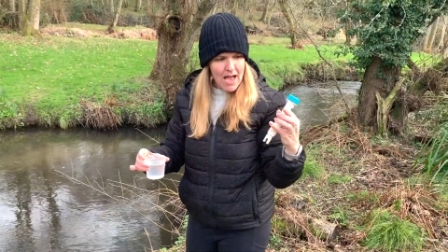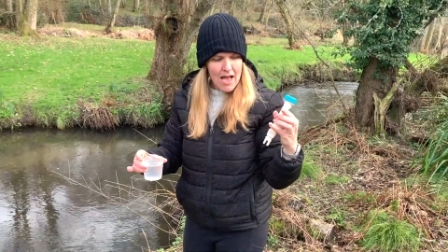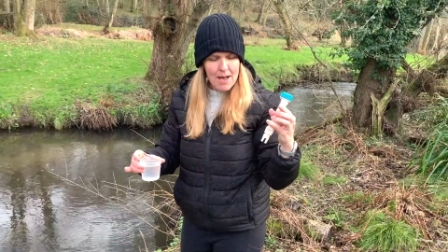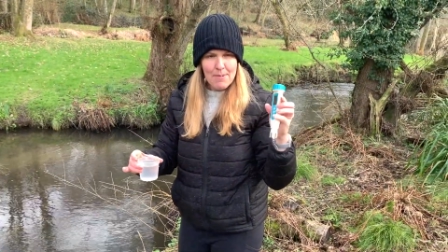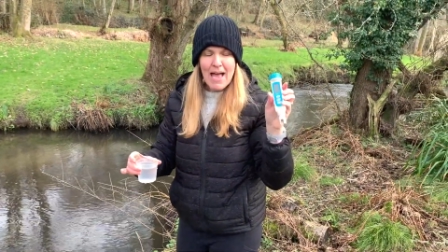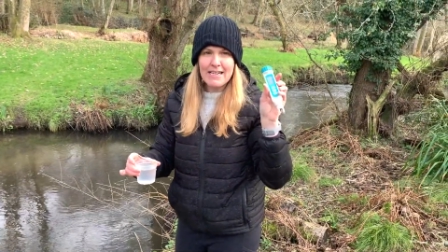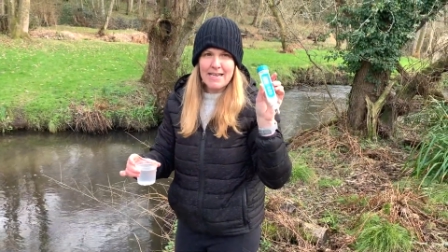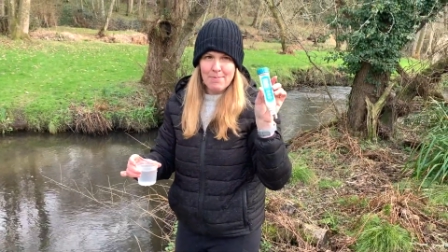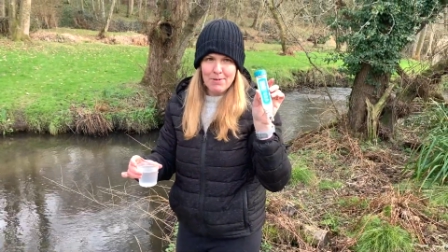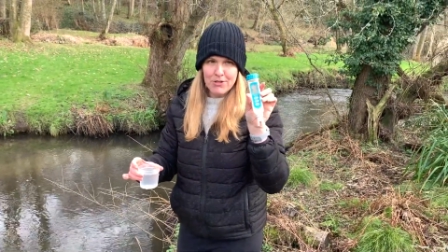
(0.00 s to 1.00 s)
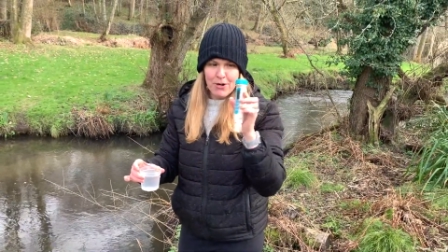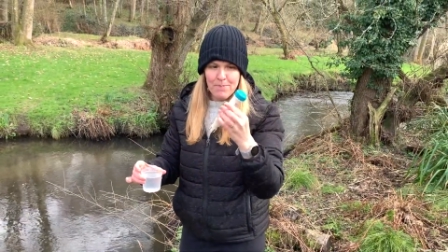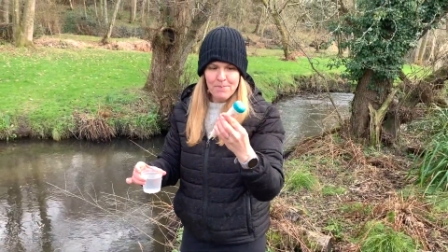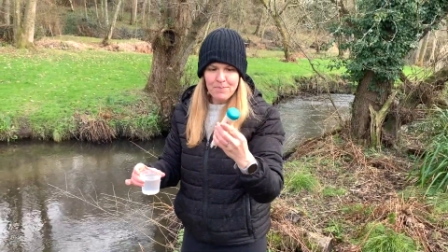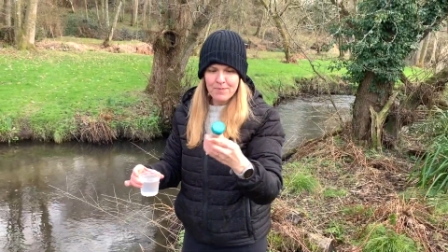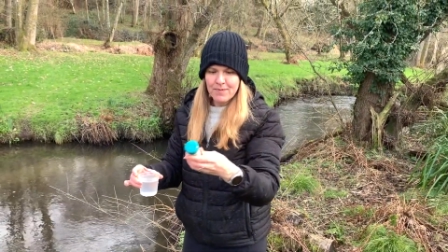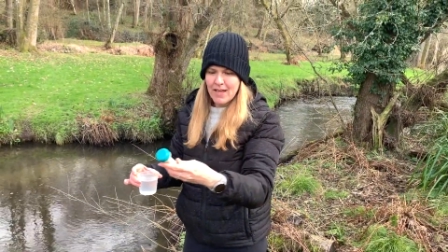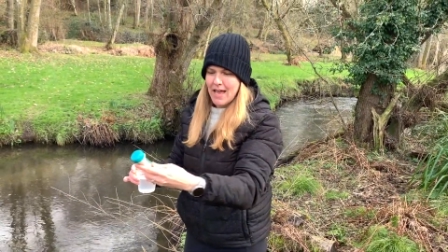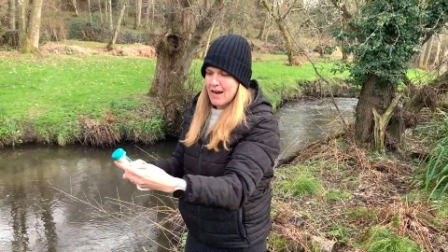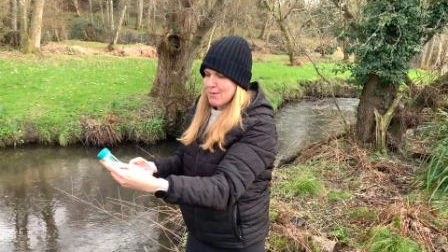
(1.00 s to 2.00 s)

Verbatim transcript: um, and temperature. And